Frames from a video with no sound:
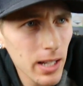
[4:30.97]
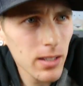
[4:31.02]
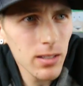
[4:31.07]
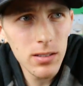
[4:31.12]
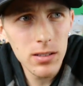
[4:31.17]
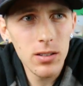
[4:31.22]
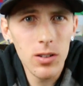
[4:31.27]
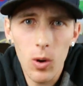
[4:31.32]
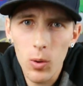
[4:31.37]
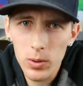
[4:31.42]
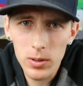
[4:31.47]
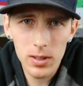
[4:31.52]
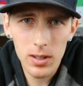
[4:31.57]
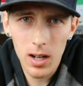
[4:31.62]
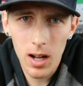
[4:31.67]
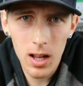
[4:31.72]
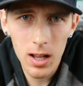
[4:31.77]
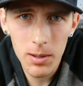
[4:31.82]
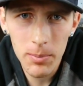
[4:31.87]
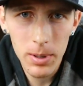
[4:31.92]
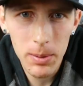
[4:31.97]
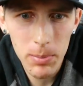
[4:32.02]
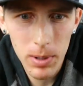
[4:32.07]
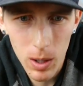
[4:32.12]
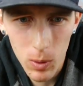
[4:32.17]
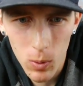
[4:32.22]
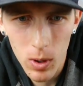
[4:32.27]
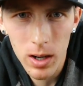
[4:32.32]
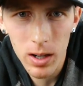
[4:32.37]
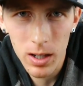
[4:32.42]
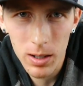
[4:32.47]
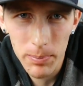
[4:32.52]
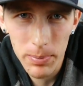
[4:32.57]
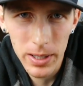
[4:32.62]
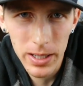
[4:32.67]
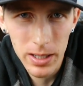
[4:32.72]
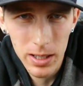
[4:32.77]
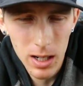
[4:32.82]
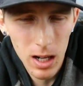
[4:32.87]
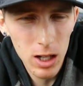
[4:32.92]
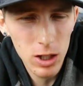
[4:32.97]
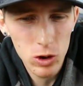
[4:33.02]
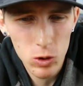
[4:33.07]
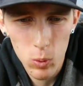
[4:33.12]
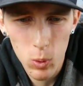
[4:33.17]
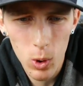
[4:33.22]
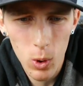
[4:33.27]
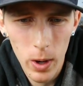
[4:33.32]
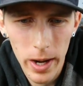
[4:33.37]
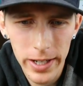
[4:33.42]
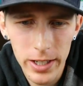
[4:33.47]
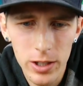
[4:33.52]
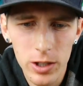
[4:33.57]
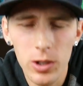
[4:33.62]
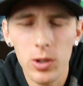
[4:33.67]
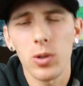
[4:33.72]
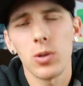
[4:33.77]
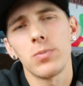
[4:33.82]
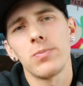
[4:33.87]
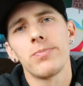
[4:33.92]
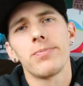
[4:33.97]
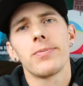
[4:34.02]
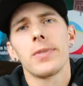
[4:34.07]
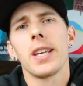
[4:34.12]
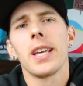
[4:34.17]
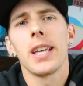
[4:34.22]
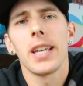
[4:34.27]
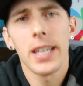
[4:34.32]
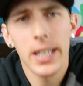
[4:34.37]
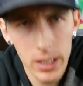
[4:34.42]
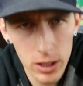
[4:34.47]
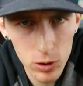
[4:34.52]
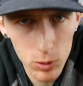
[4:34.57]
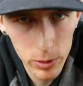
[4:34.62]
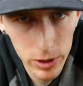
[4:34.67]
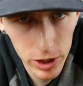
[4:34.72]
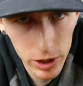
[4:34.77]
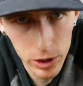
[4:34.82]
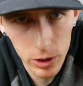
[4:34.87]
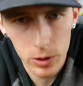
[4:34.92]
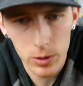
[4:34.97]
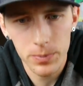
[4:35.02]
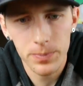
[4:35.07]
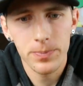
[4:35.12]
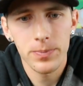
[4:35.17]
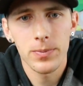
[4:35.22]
No one's calling me, but I want to compete in college. What do I do? Here's what you do.